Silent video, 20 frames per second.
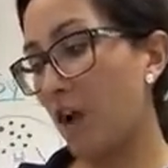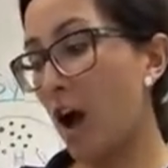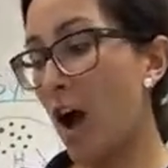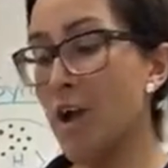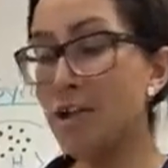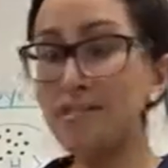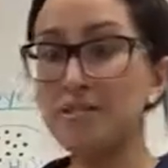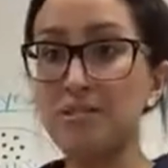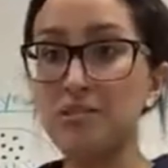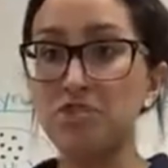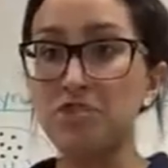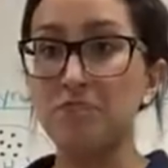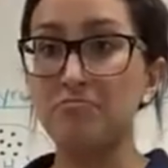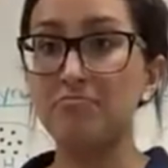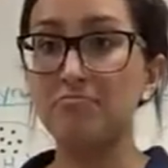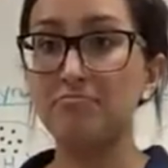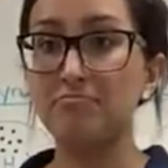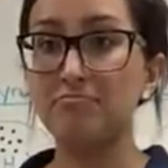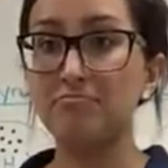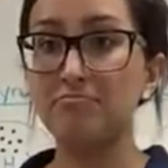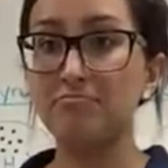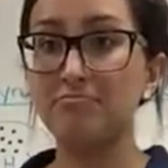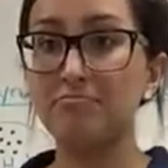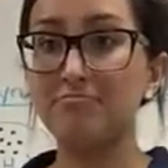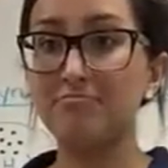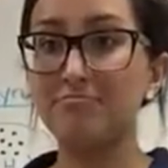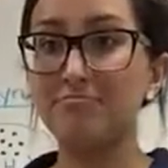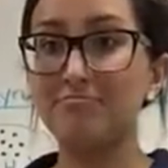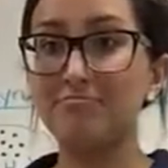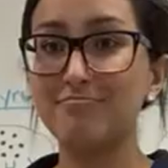oxygen.
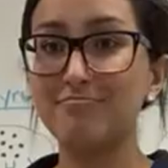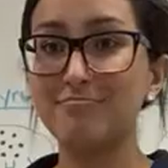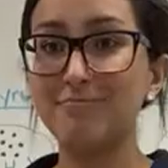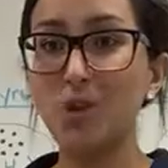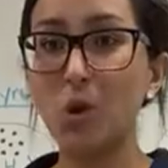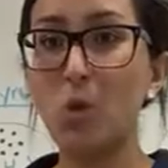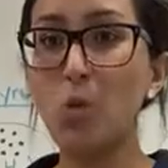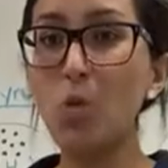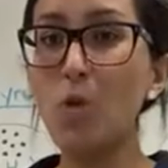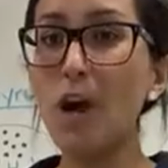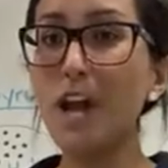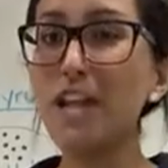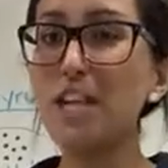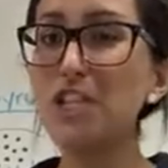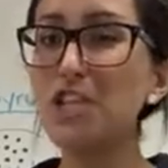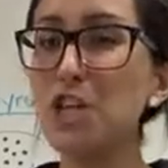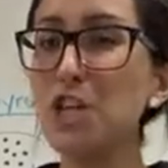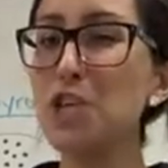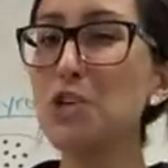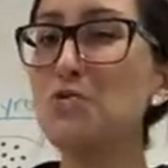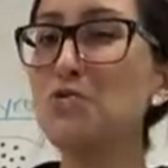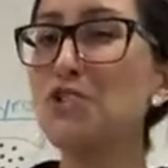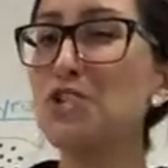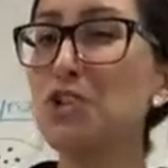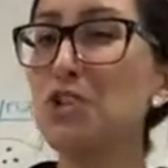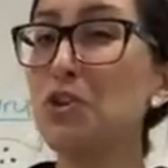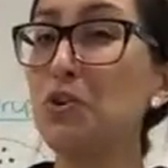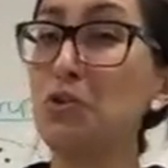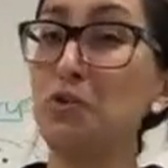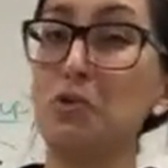What do you
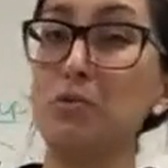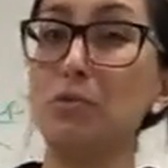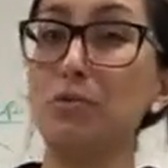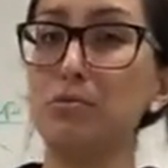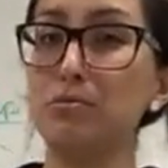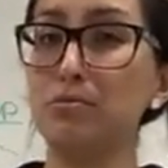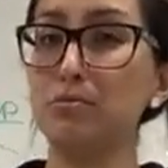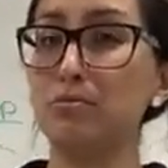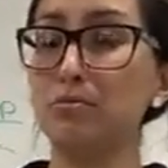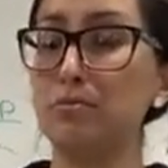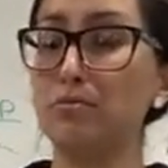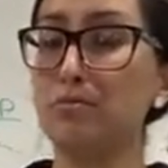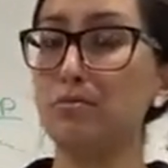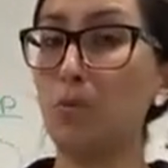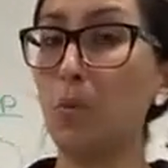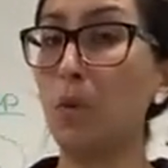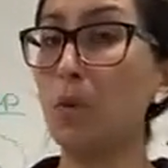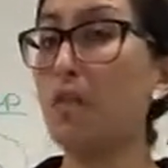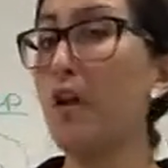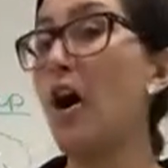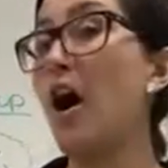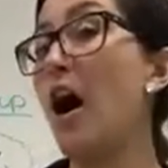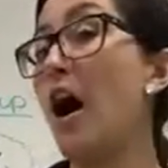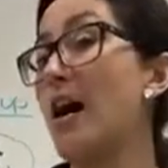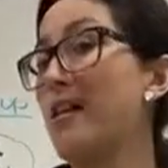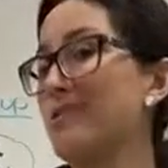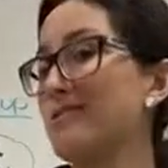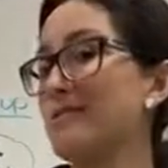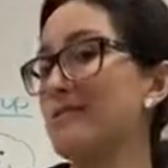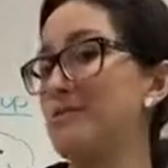do with
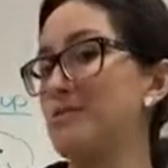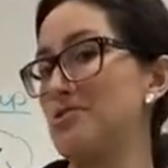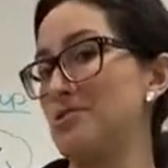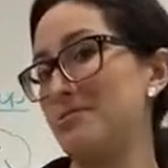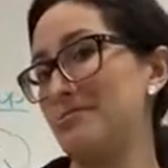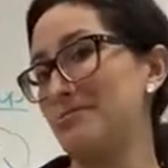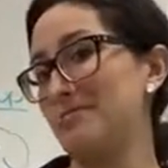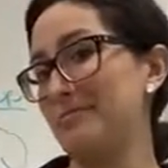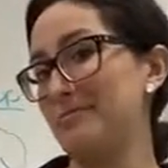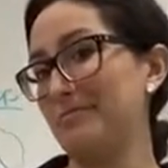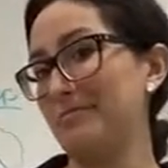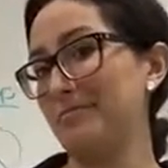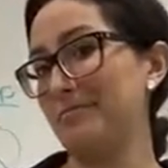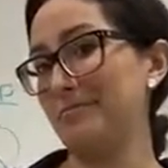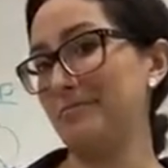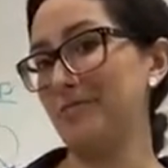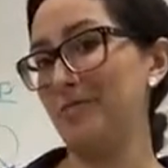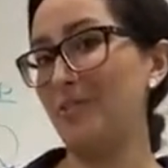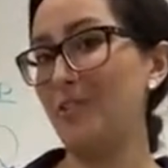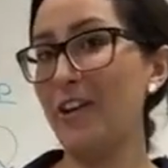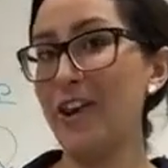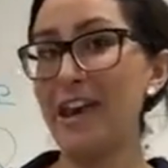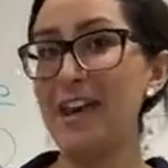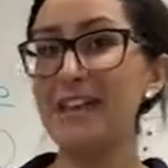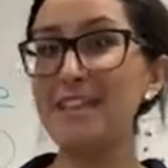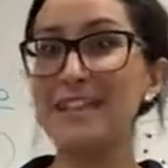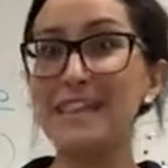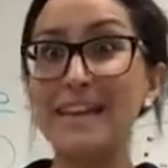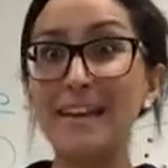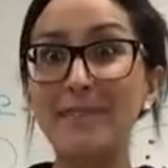oxygen?
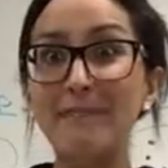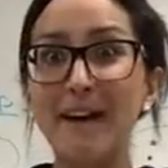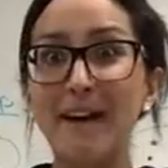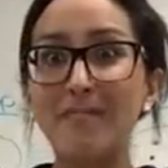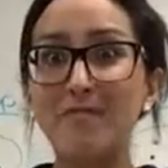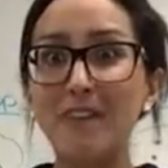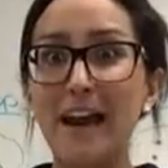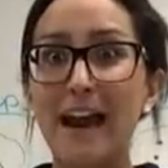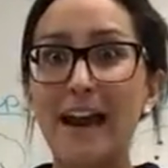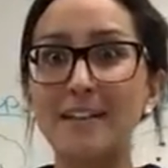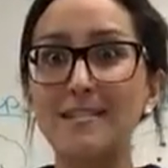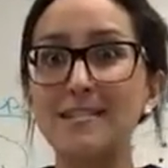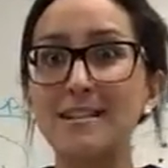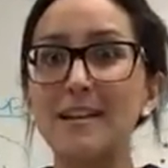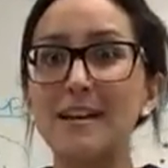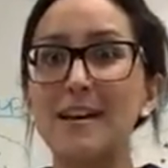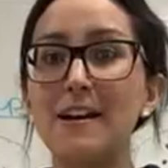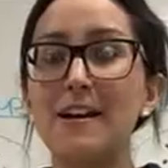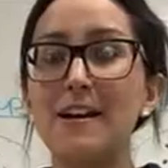Okay, think about that.